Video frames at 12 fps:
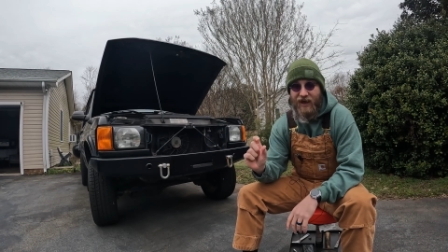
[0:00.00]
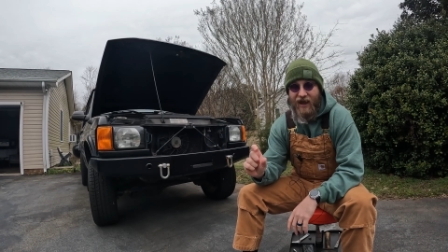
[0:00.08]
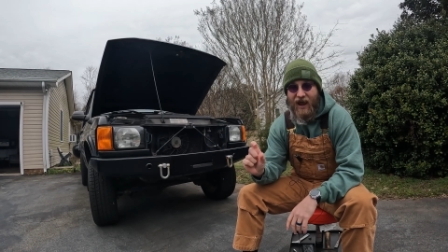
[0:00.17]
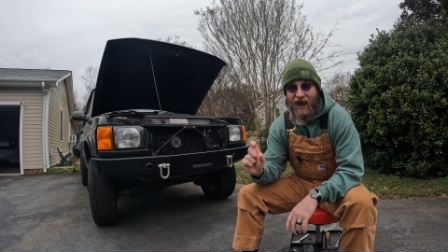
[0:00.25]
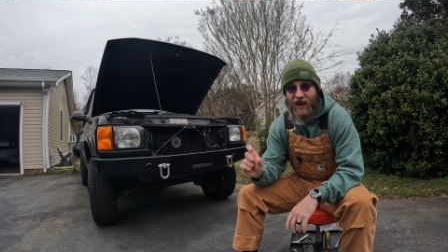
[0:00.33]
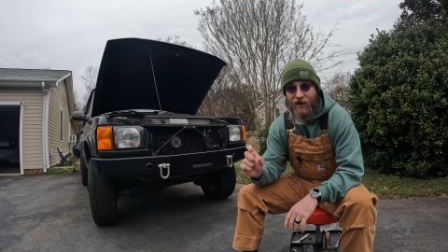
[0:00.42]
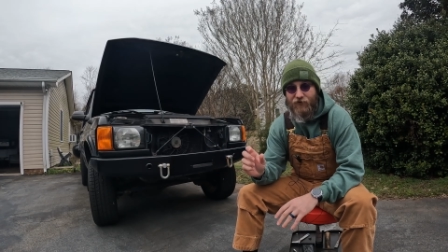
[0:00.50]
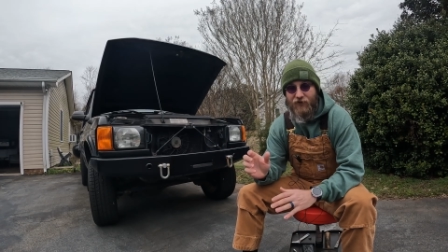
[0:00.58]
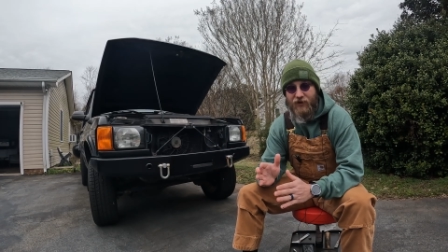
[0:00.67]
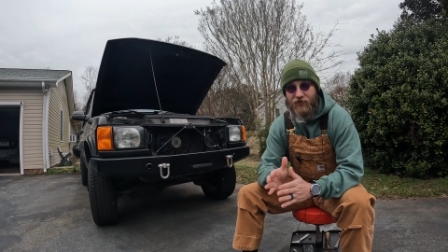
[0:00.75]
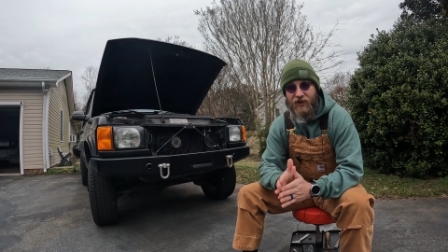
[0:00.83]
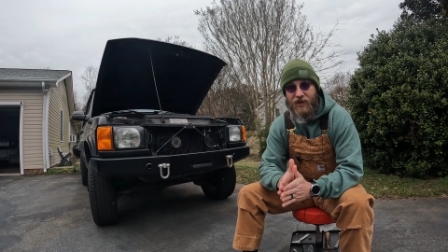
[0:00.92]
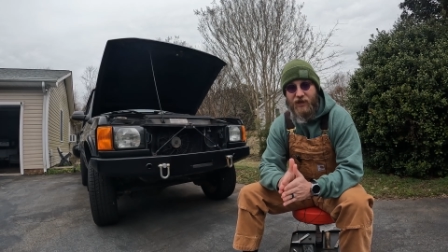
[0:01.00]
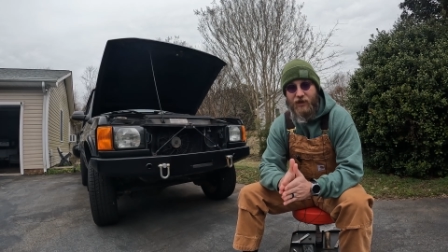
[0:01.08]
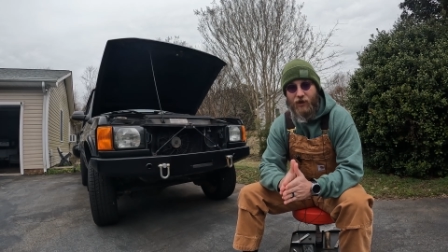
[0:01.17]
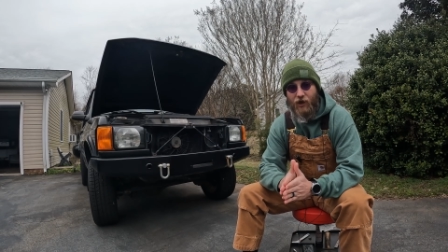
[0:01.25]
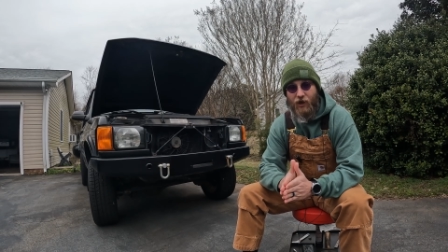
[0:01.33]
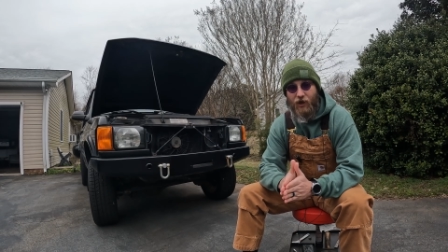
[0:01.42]
have the
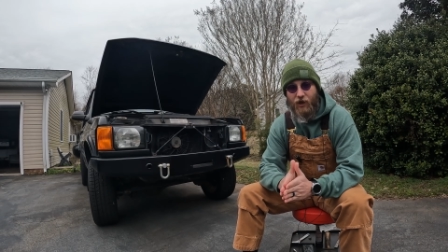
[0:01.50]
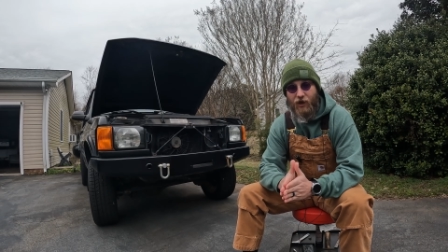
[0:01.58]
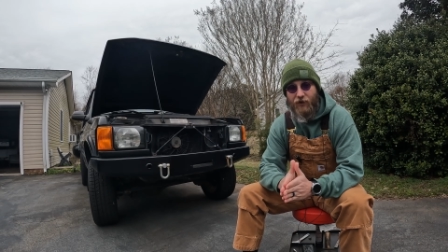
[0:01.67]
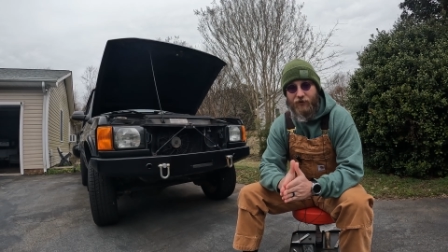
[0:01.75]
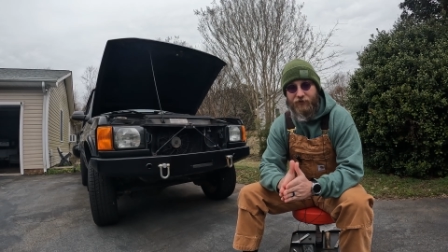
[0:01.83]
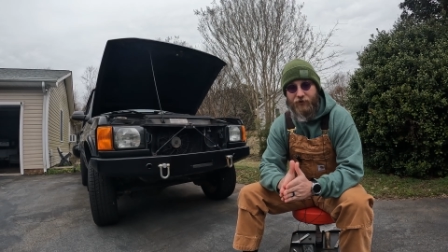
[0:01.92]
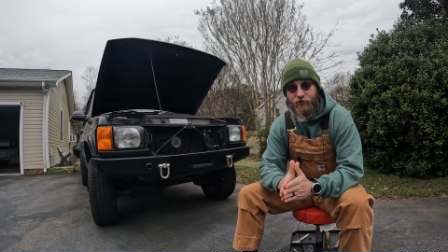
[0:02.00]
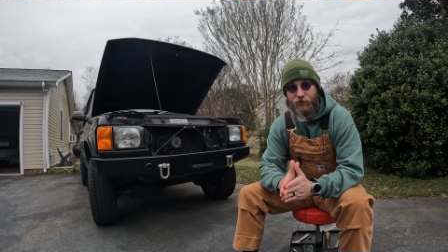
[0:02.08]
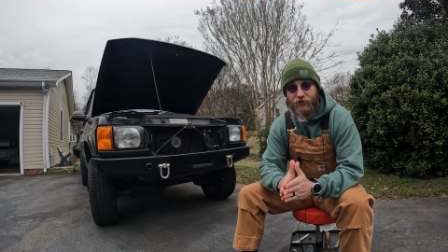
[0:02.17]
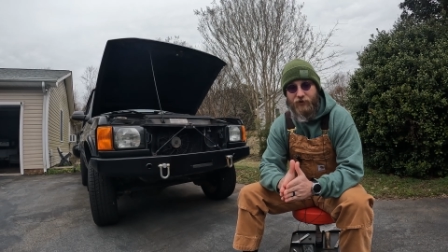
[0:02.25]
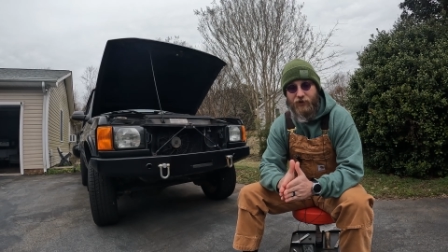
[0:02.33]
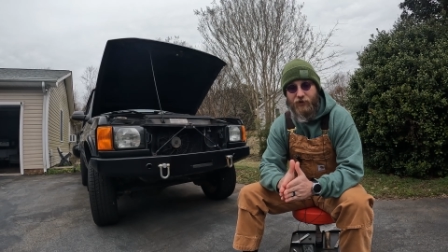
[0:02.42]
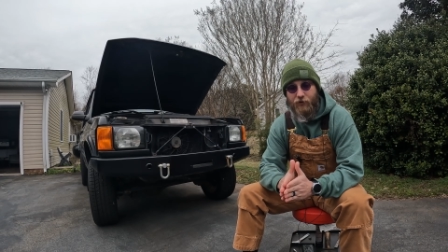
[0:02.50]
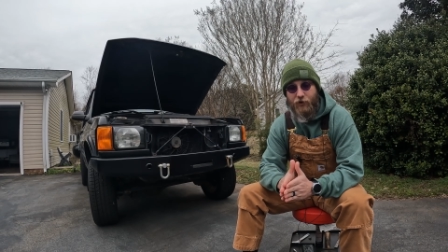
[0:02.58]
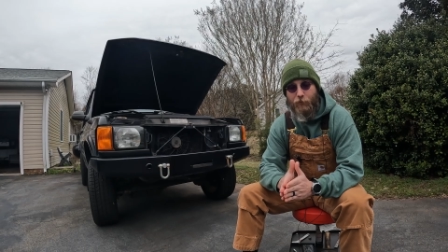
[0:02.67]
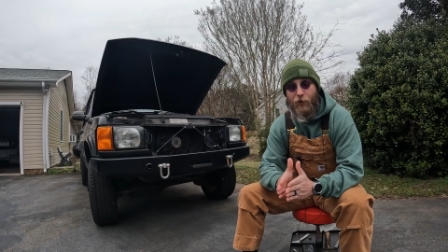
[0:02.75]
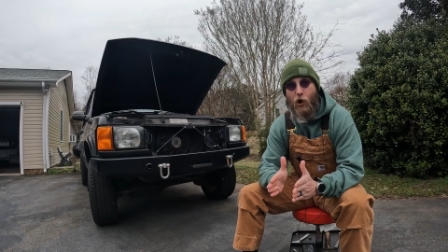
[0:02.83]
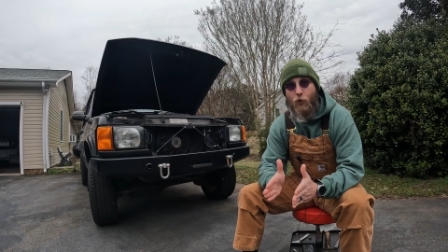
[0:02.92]
essentially the
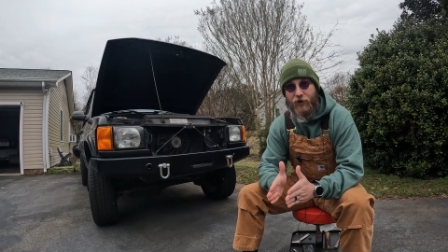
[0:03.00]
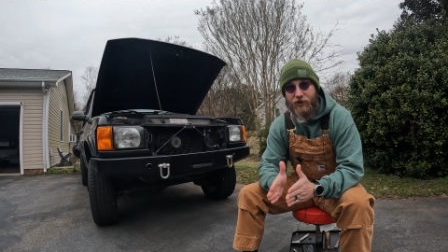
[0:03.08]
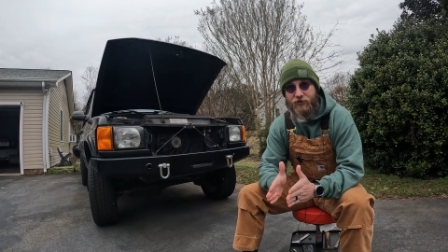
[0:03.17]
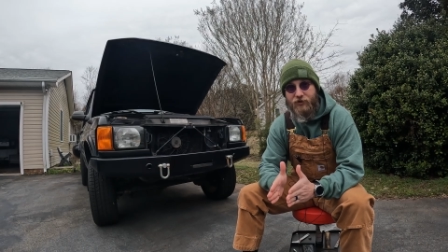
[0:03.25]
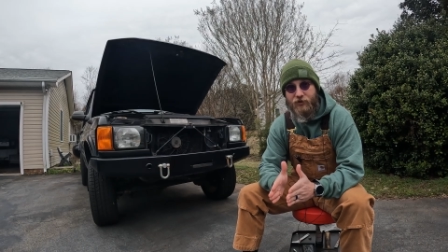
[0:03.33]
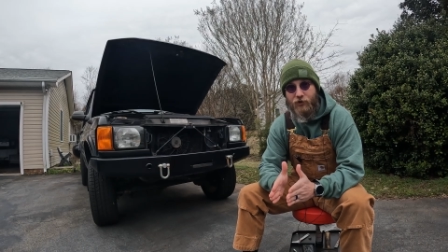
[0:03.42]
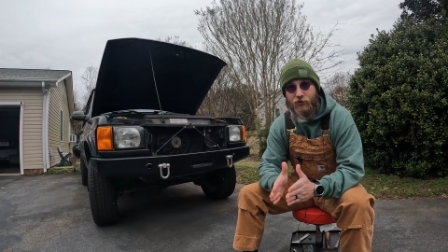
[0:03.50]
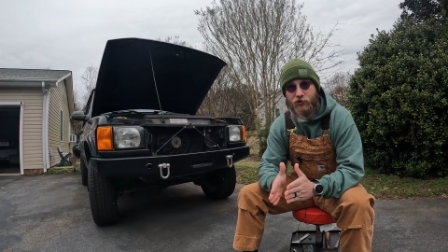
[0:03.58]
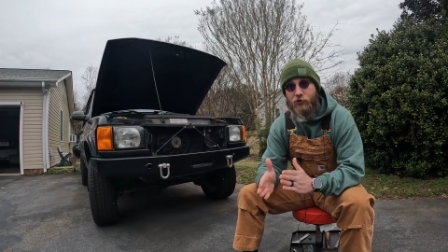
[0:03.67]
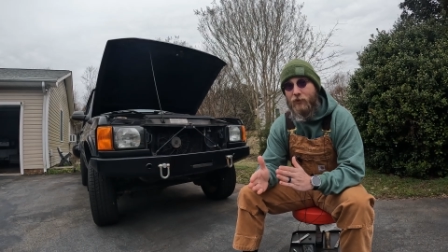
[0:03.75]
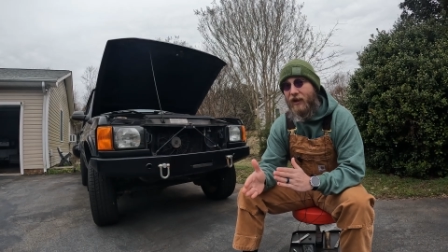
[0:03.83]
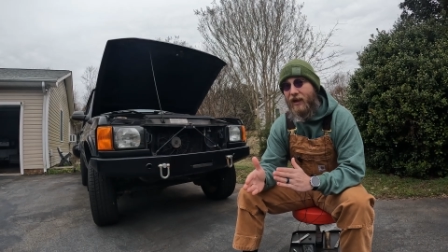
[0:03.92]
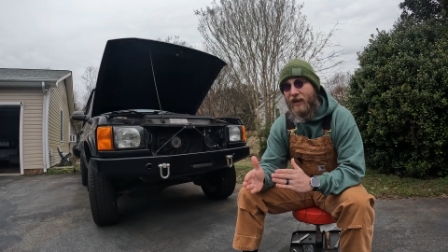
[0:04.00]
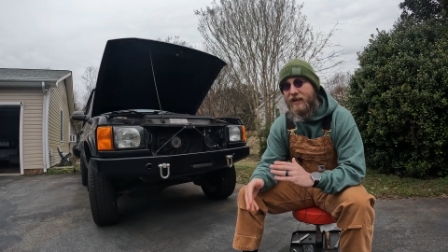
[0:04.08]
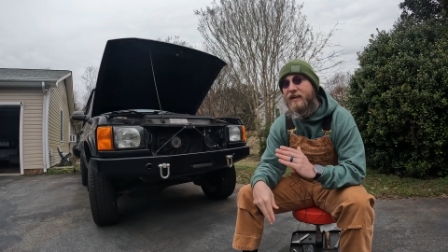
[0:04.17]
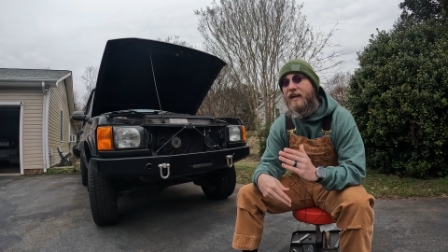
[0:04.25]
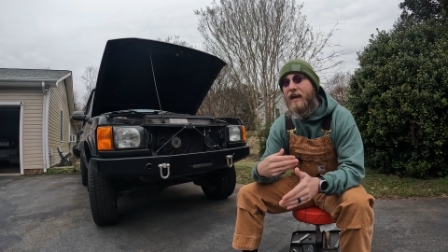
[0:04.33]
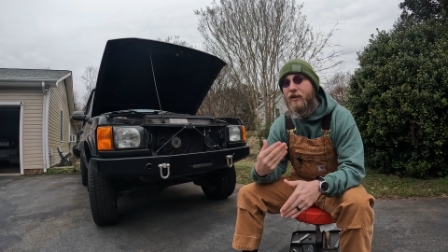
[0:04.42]
components to
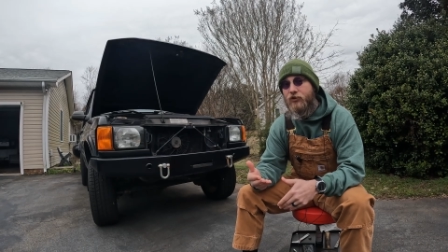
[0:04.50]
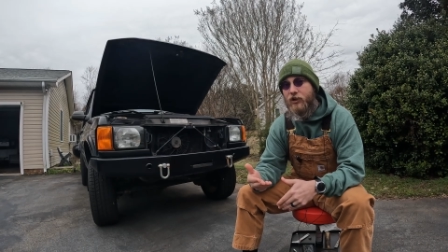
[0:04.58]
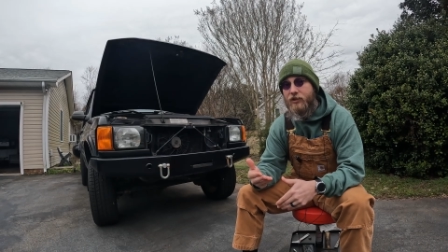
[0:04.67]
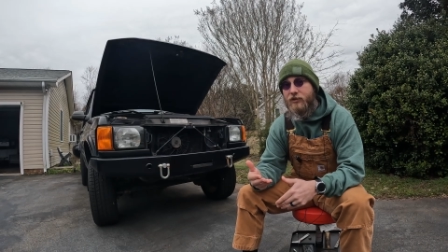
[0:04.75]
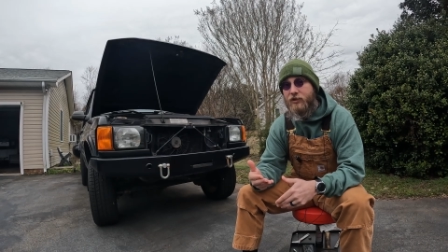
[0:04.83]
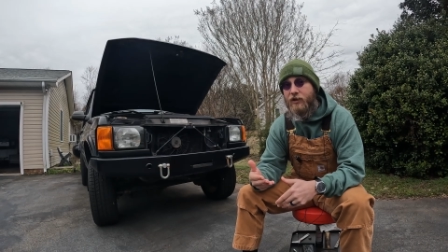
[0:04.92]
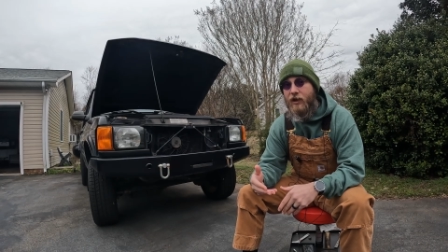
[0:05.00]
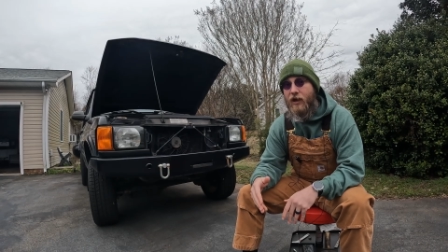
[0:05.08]
engage it,